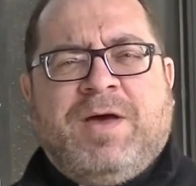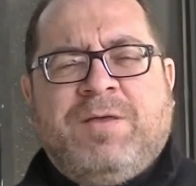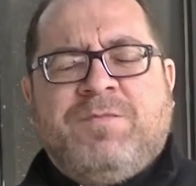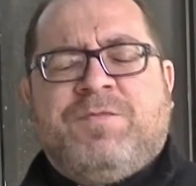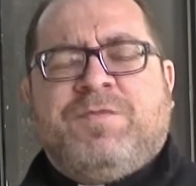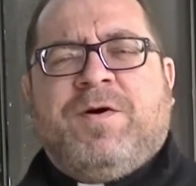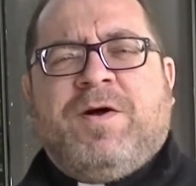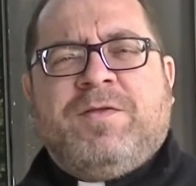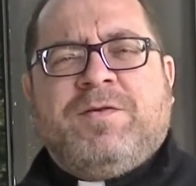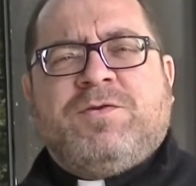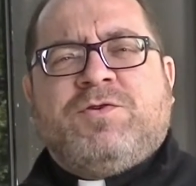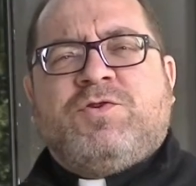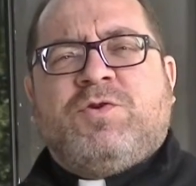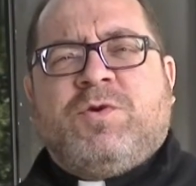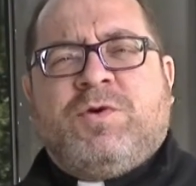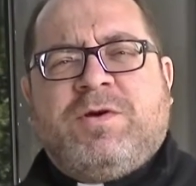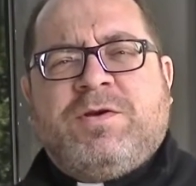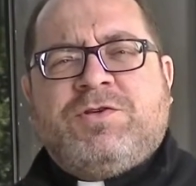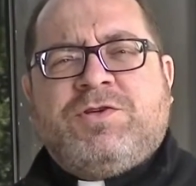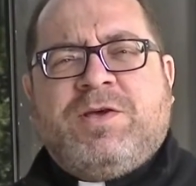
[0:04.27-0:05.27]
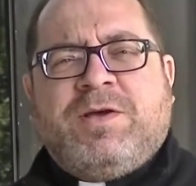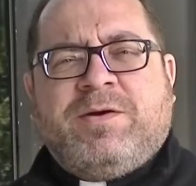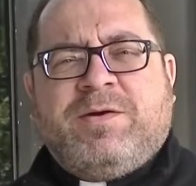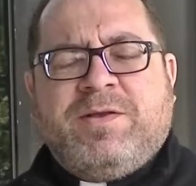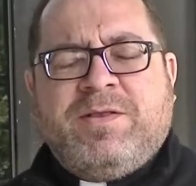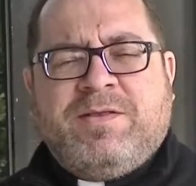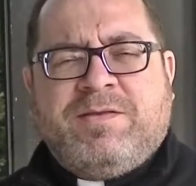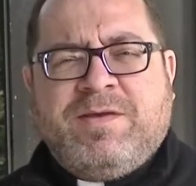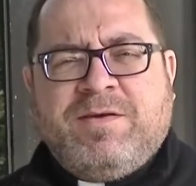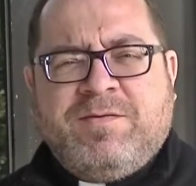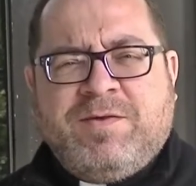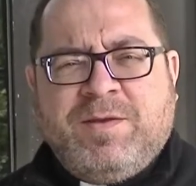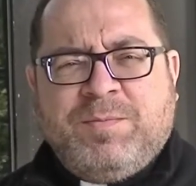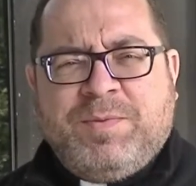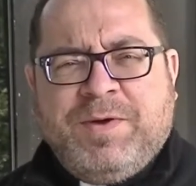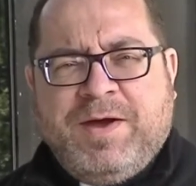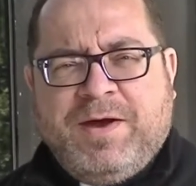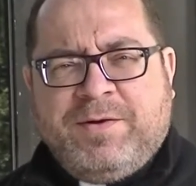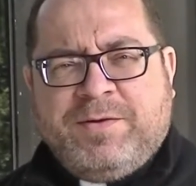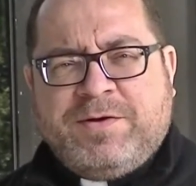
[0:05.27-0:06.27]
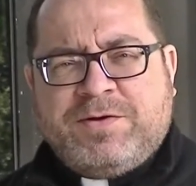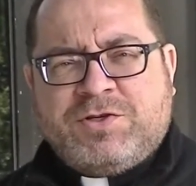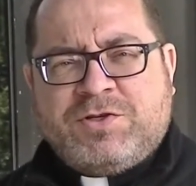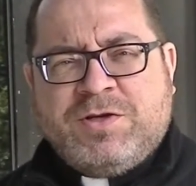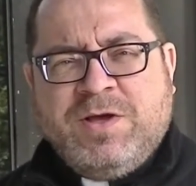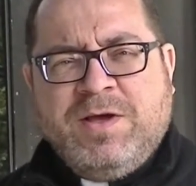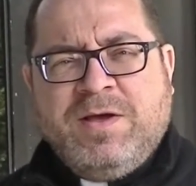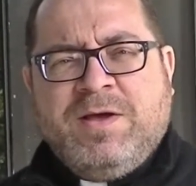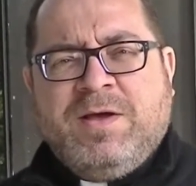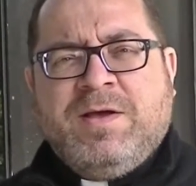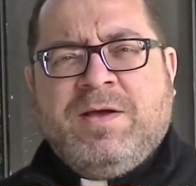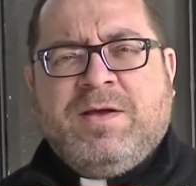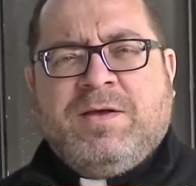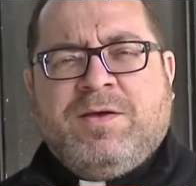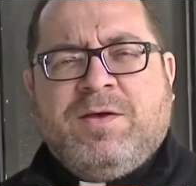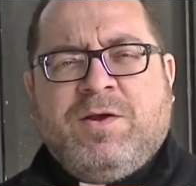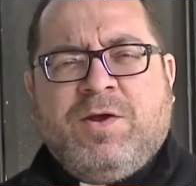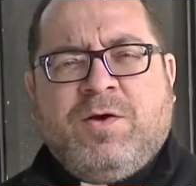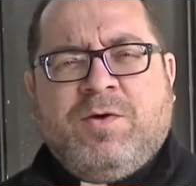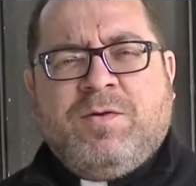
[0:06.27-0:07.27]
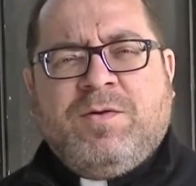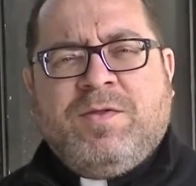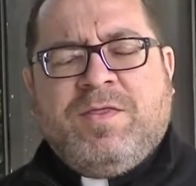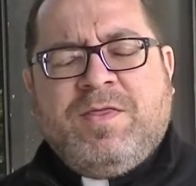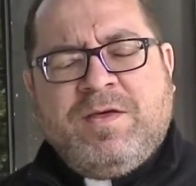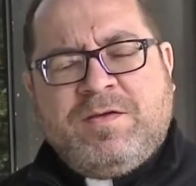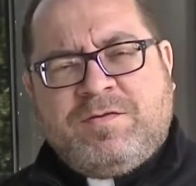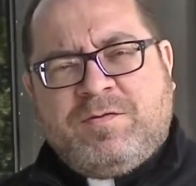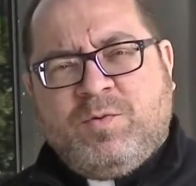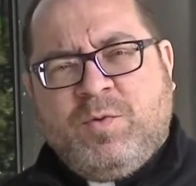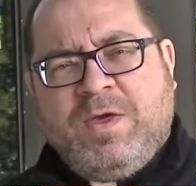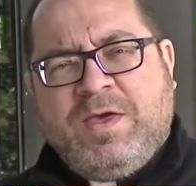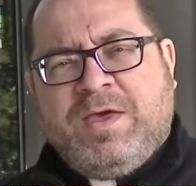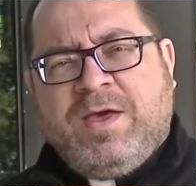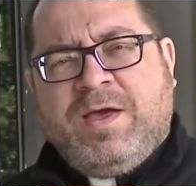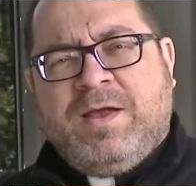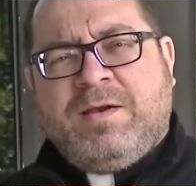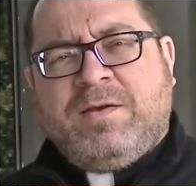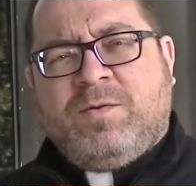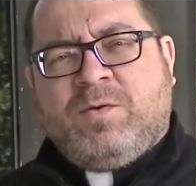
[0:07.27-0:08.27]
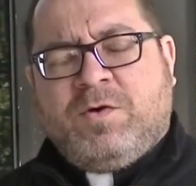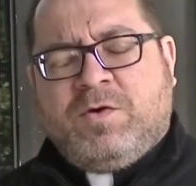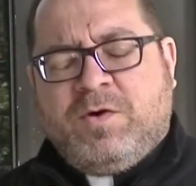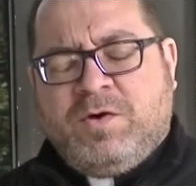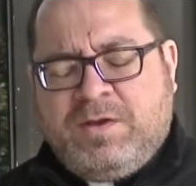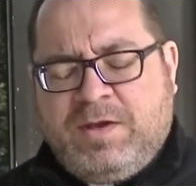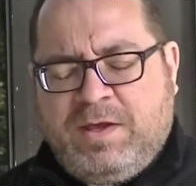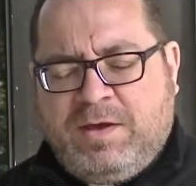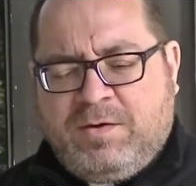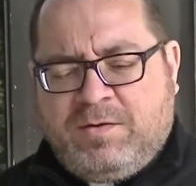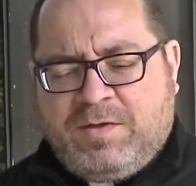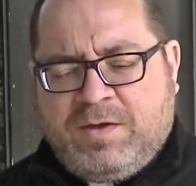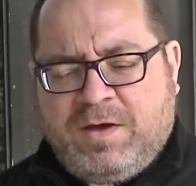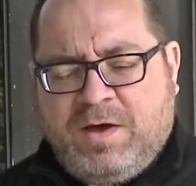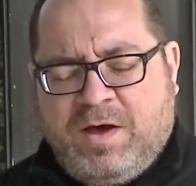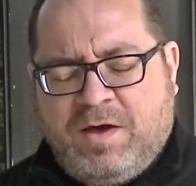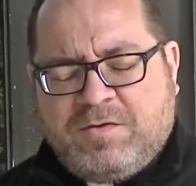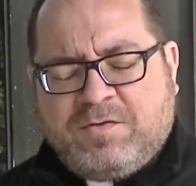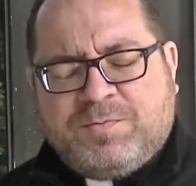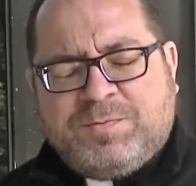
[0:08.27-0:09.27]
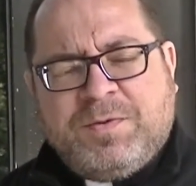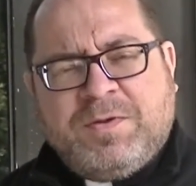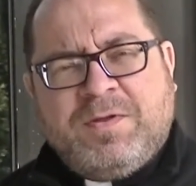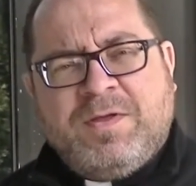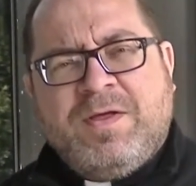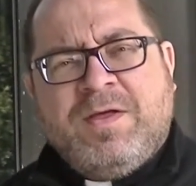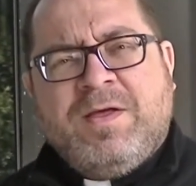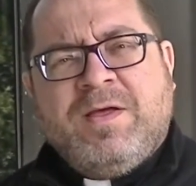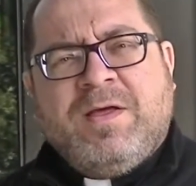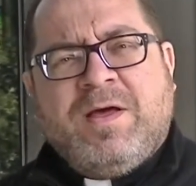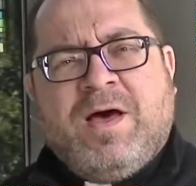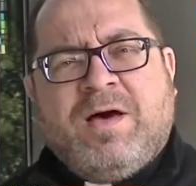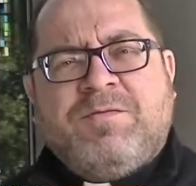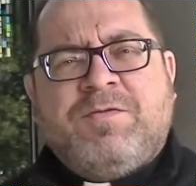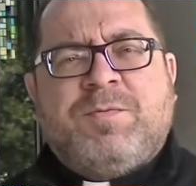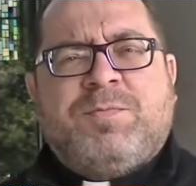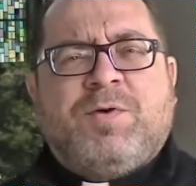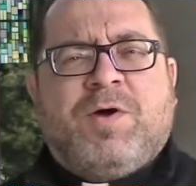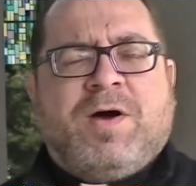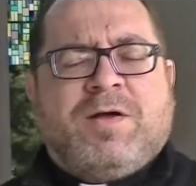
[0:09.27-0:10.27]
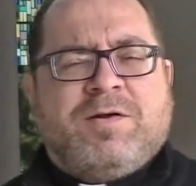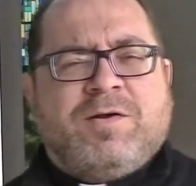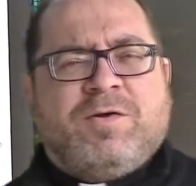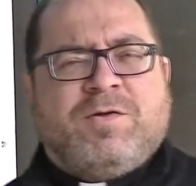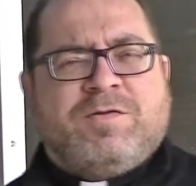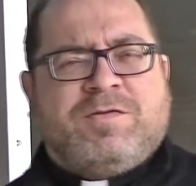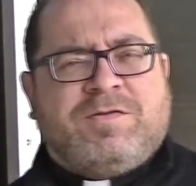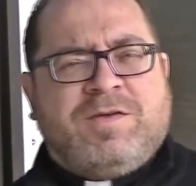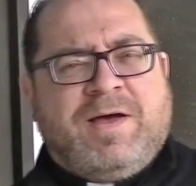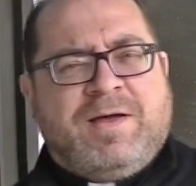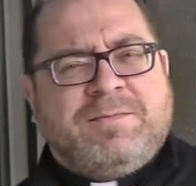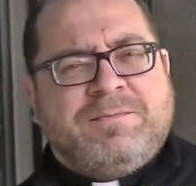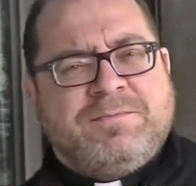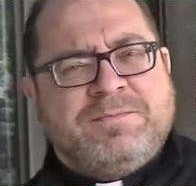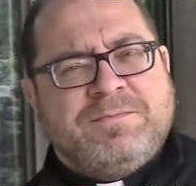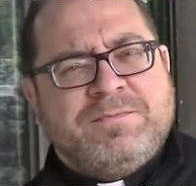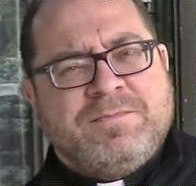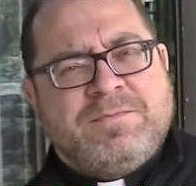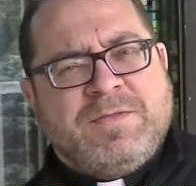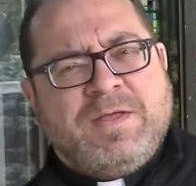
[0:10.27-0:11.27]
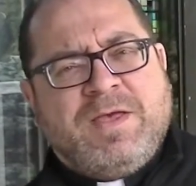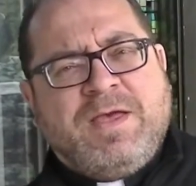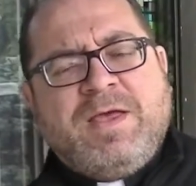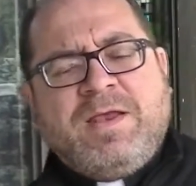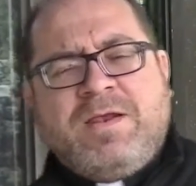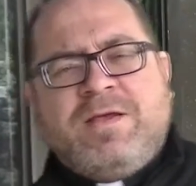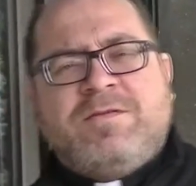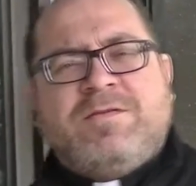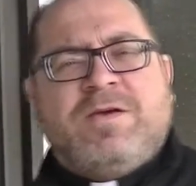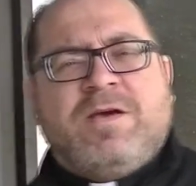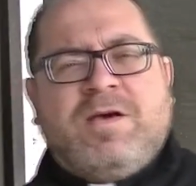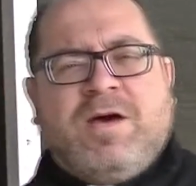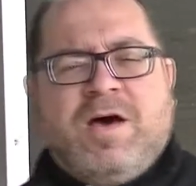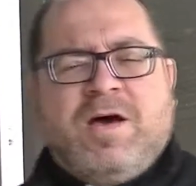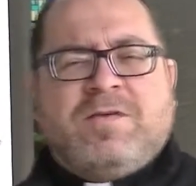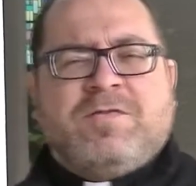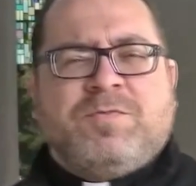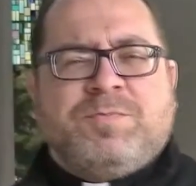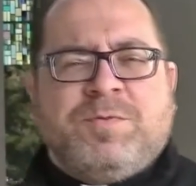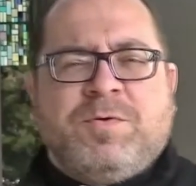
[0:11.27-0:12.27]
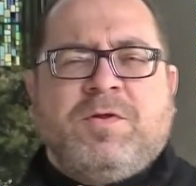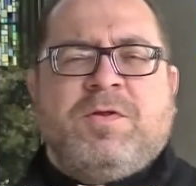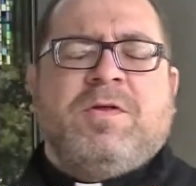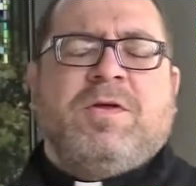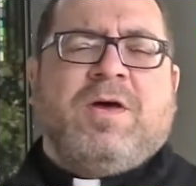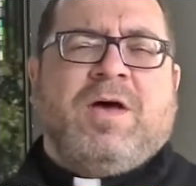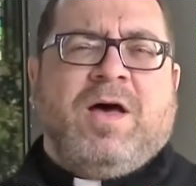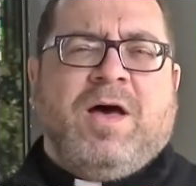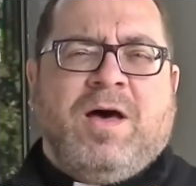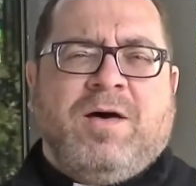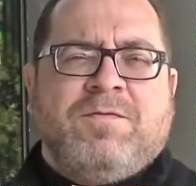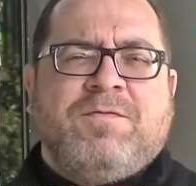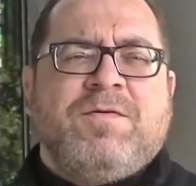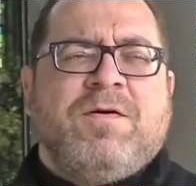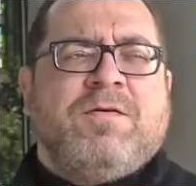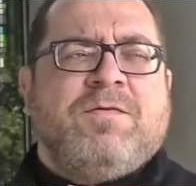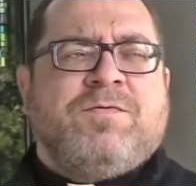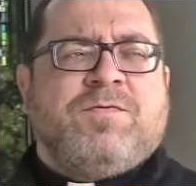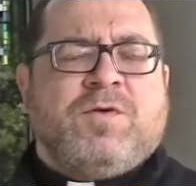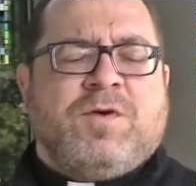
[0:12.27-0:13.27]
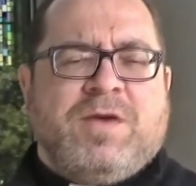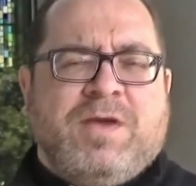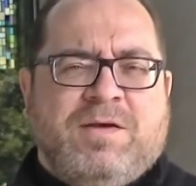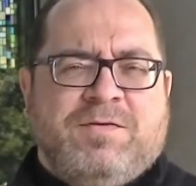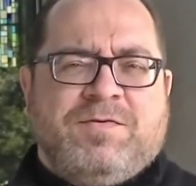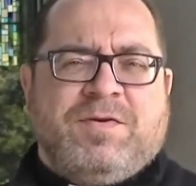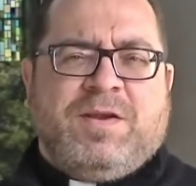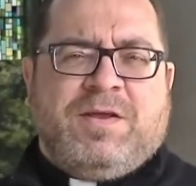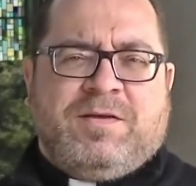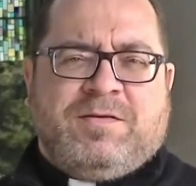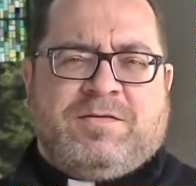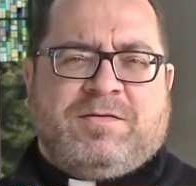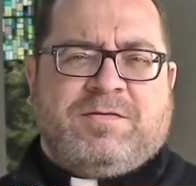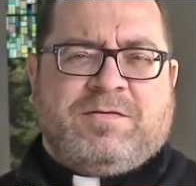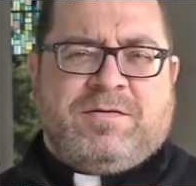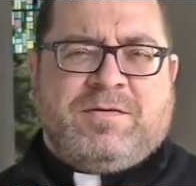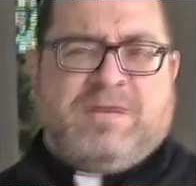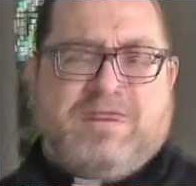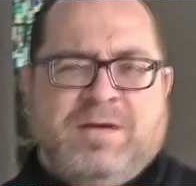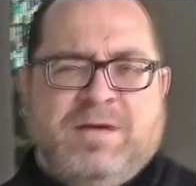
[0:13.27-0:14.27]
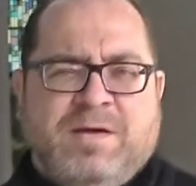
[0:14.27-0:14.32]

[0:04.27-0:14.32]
I'm Father George here at Nativity Parish. You know, this weekend we're going to hear the gospel of the prodigal son. It is a gospel of forgiveness.